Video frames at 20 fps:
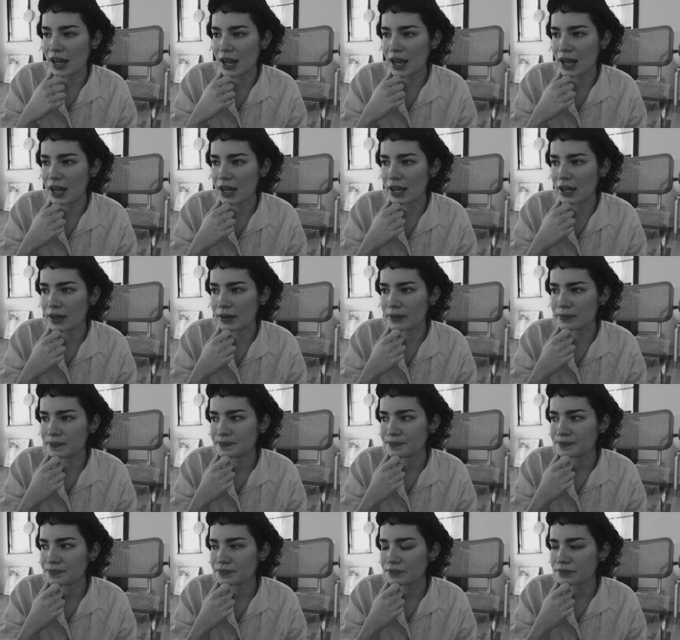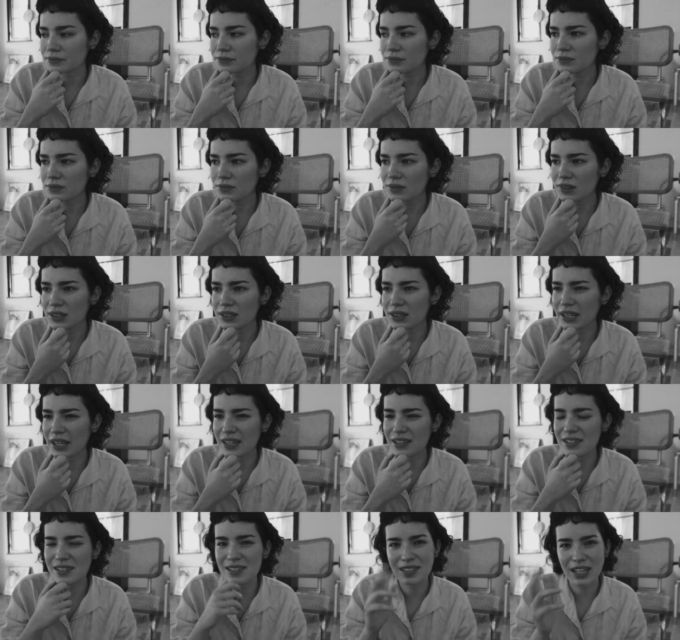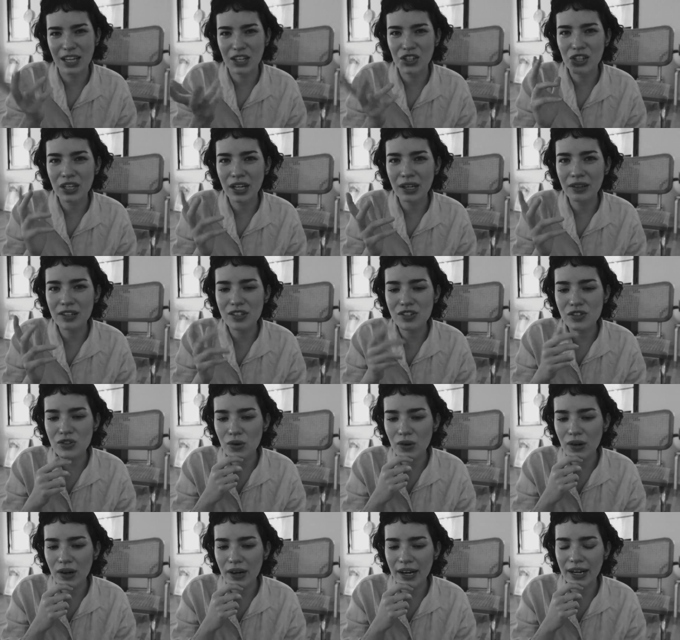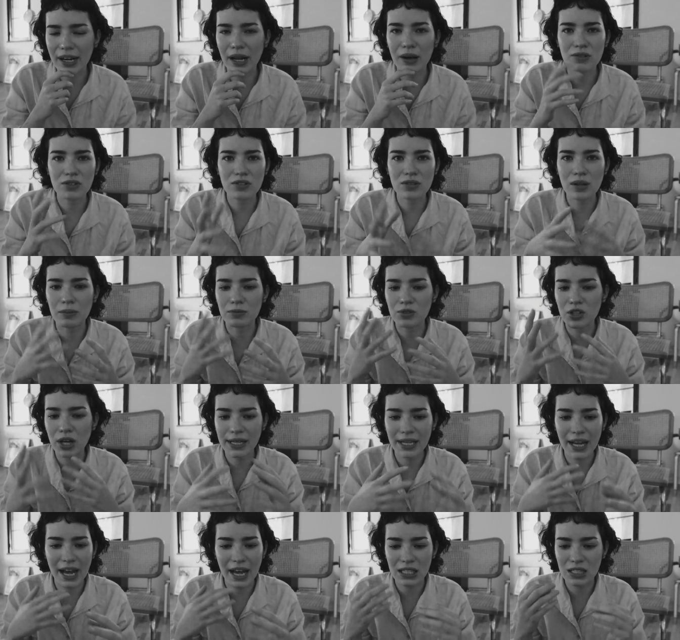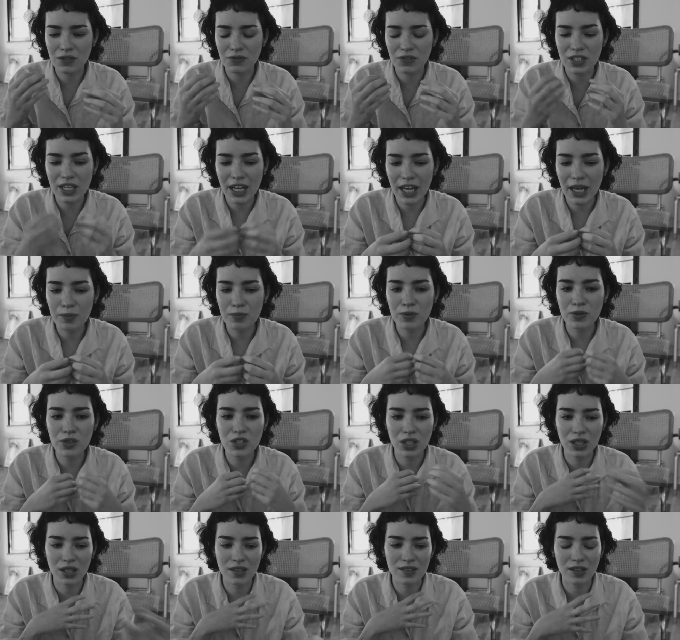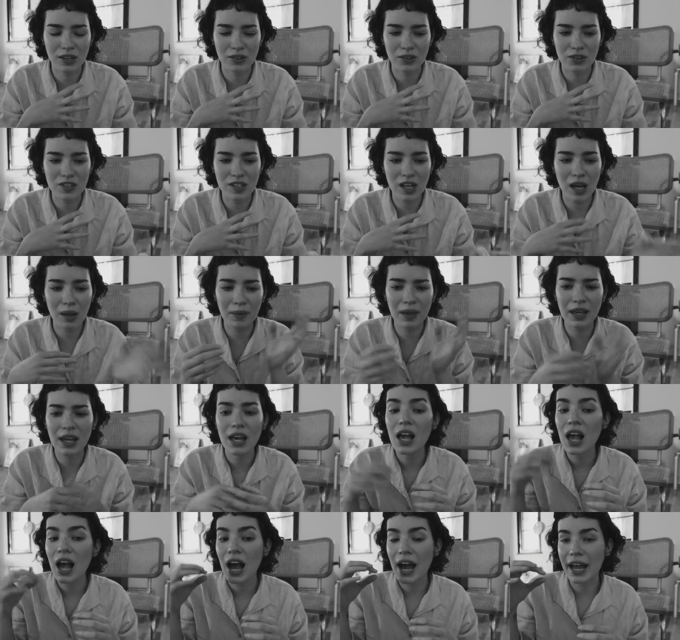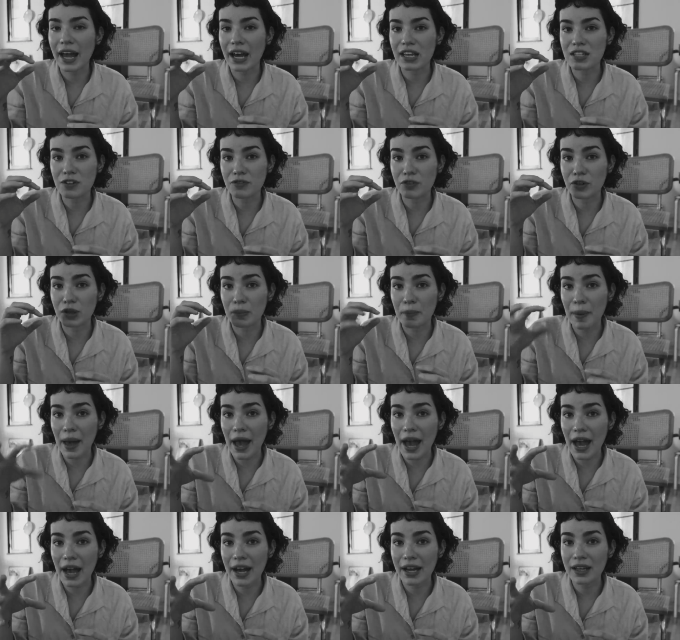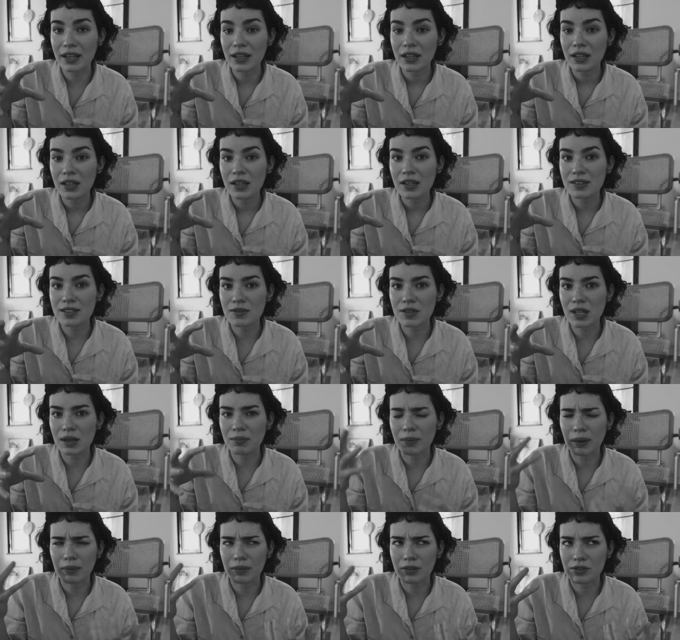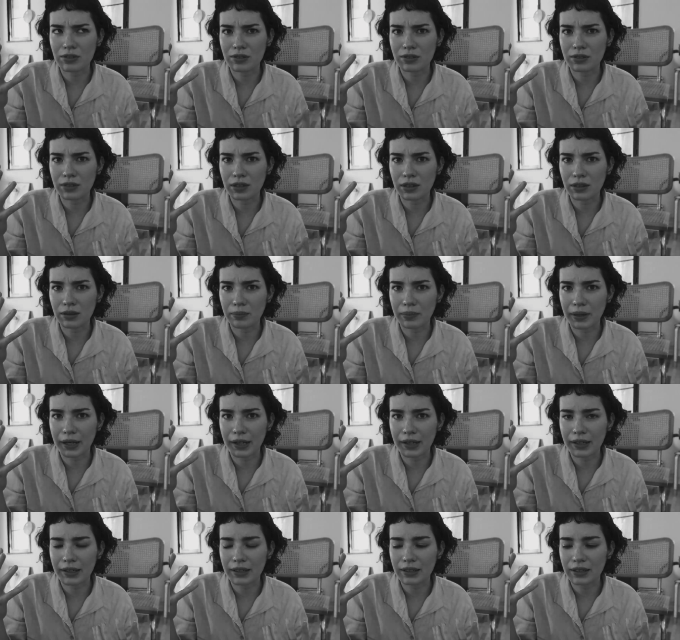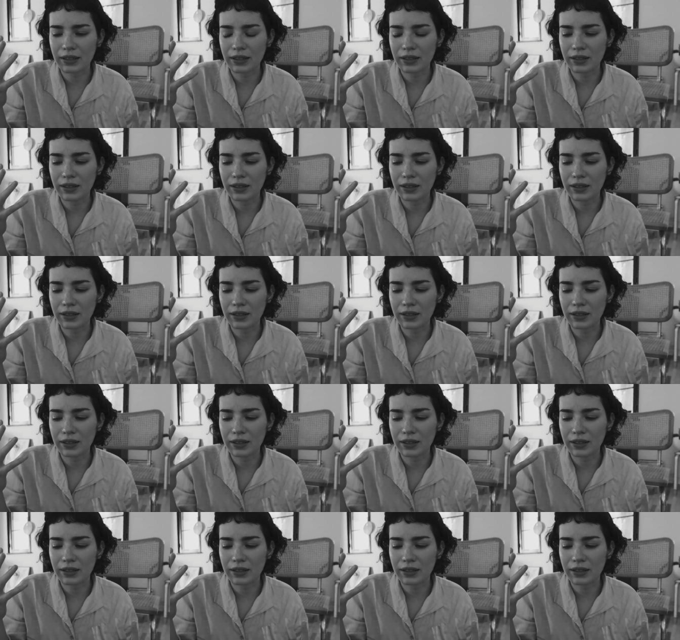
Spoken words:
a like stationery store and I'm trying to ask for tape, she doesn't understand me. I ask for a bag, because I was like, maybe I should just get a bag